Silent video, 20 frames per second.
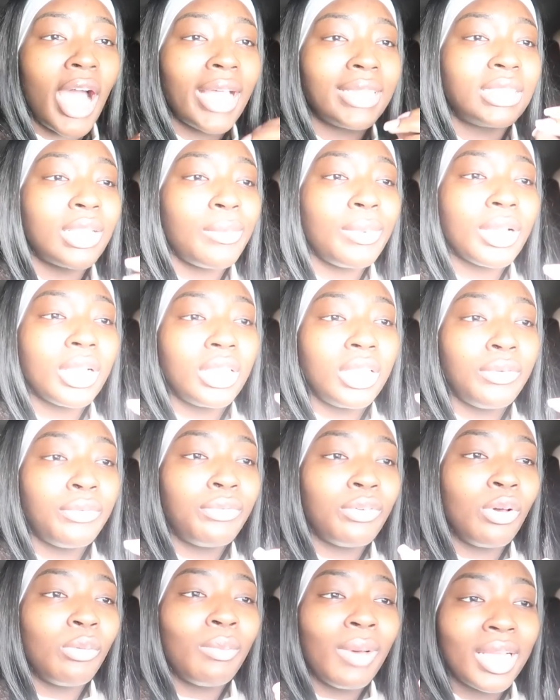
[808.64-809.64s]
I typically
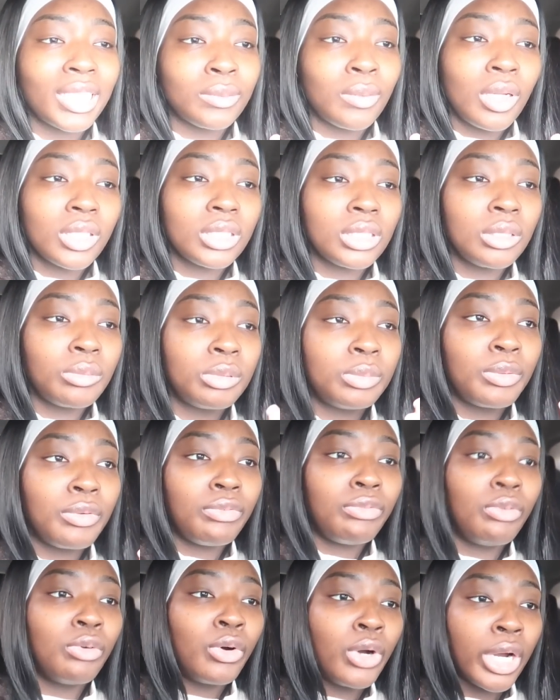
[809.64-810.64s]
film my
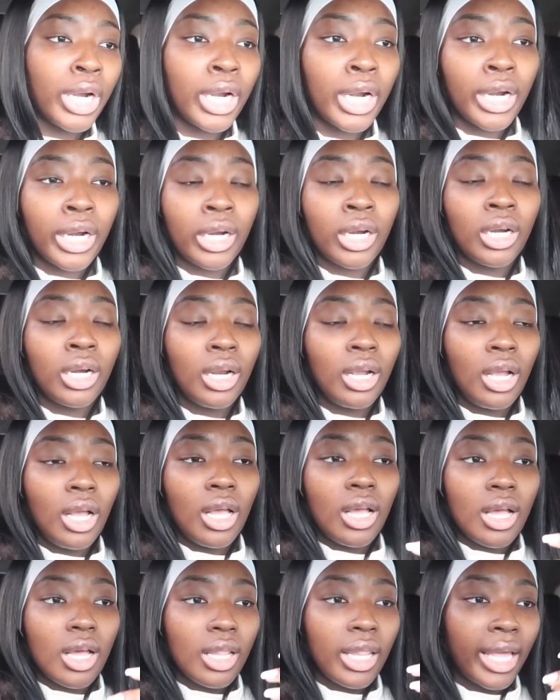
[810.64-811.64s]
sponsorships before
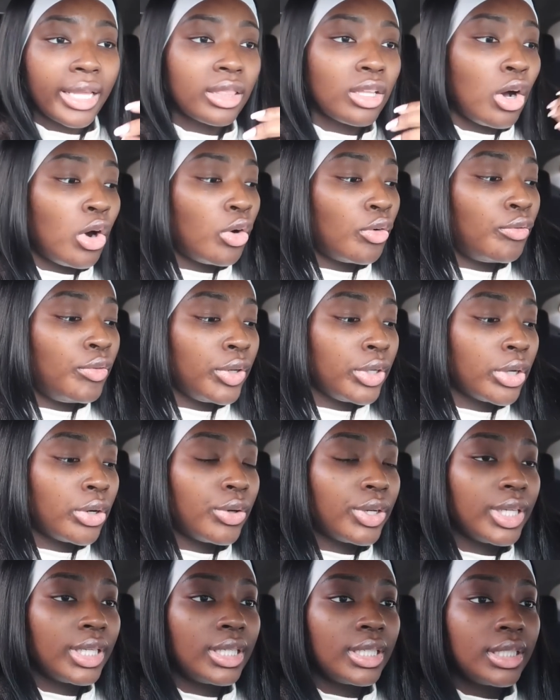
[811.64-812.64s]
like the whole
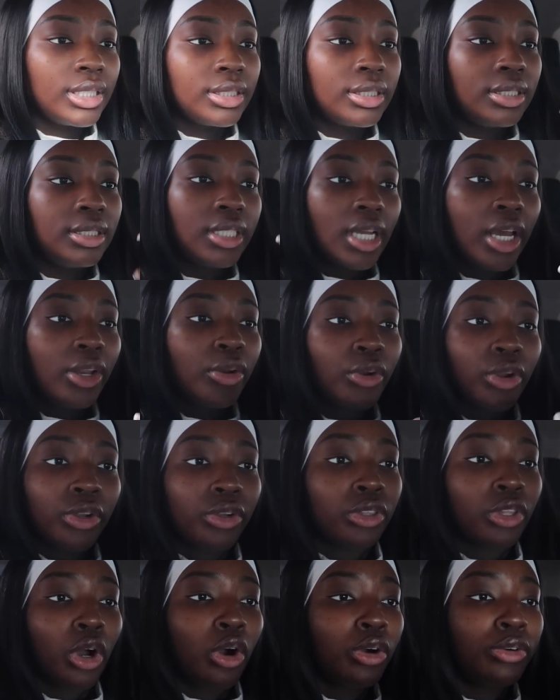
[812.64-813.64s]
video is done or
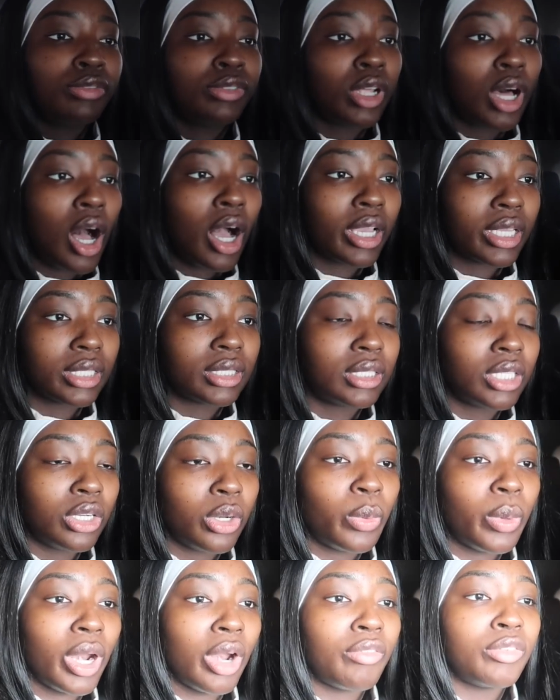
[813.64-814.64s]
the whole vlog is
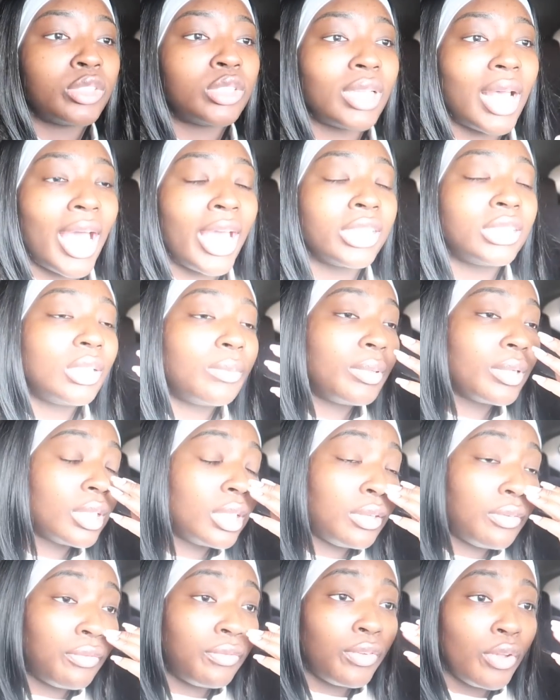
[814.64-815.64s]
done or whatever. So I
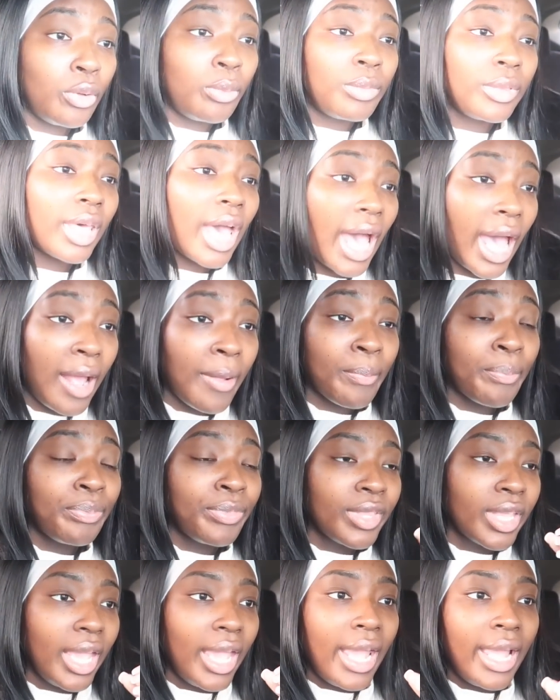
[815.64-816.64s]
typically film that
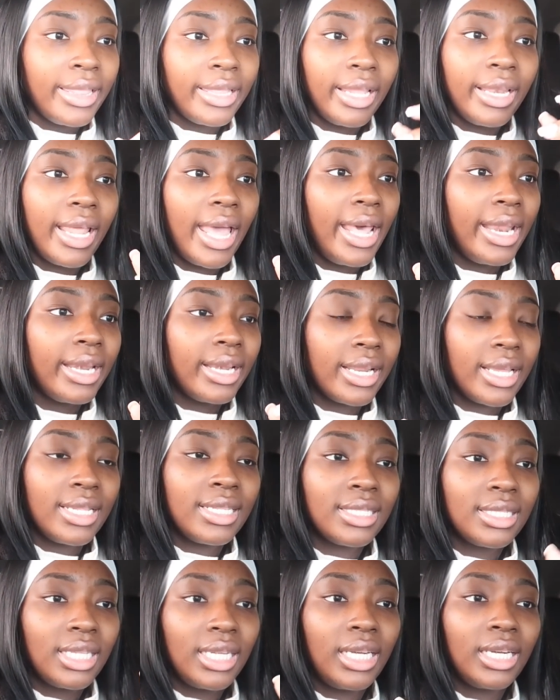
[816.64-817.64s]
edit it
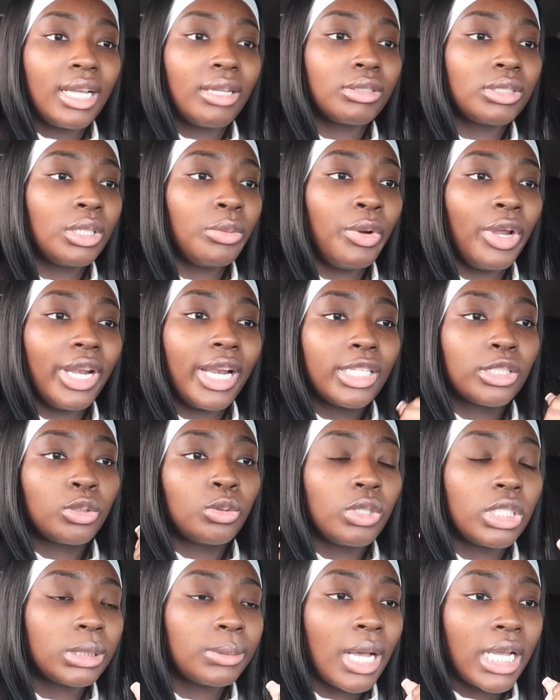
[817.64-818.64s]
and send it out to Ren as
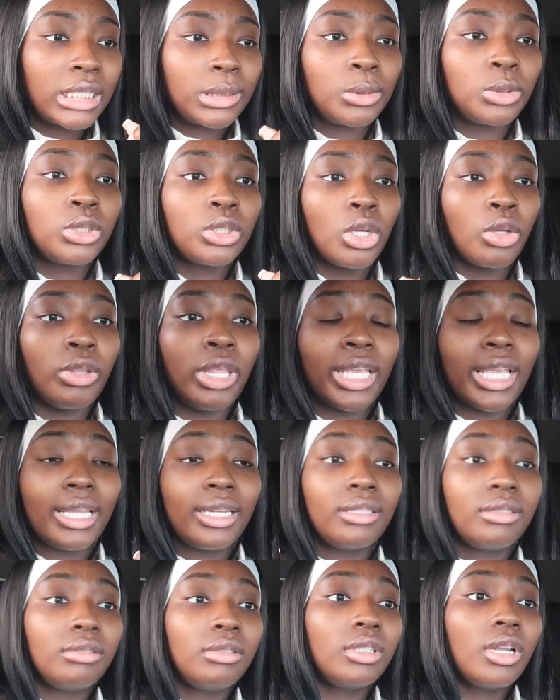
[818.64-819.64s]
soon as possible so they
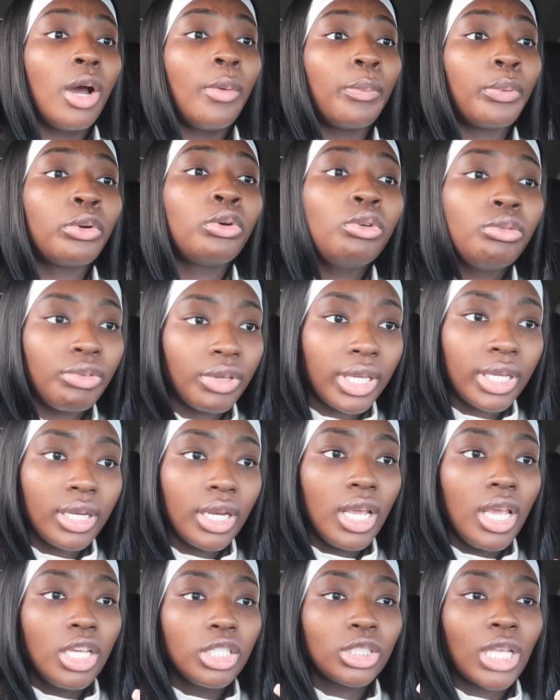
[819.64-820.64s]
can approve it
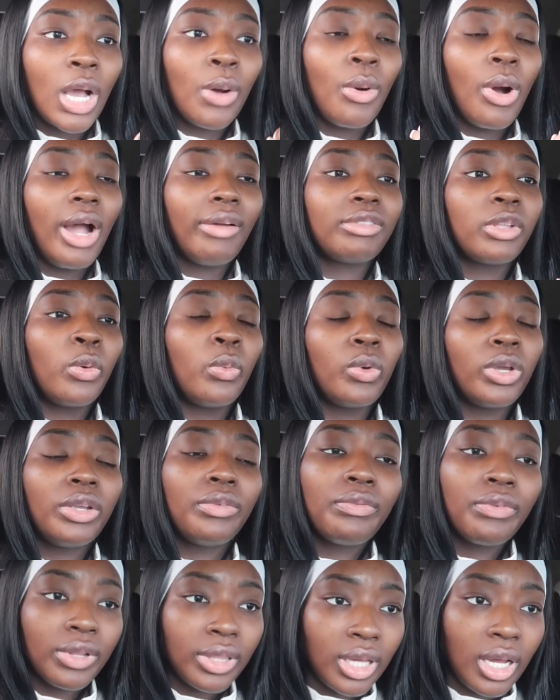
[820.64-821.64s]
so I won't have to
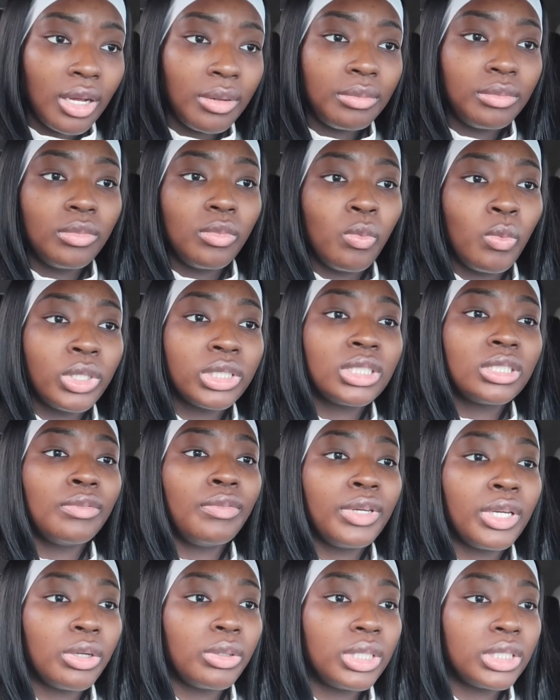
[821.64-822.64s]
wait for them once the
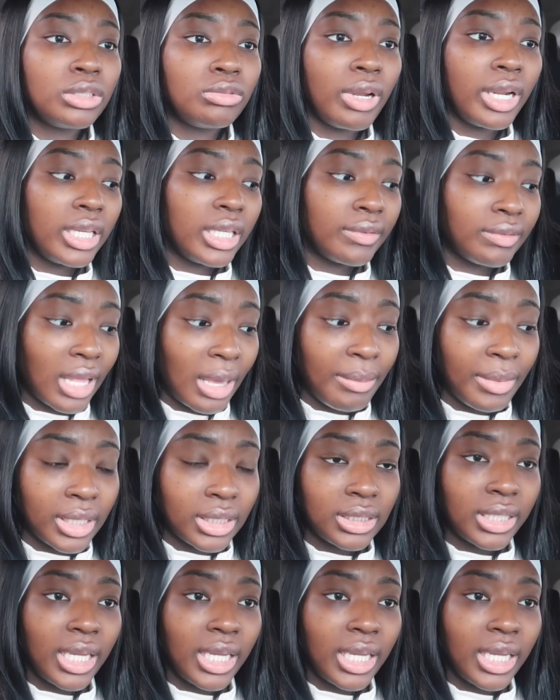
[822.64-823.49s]
video is ready, if that makes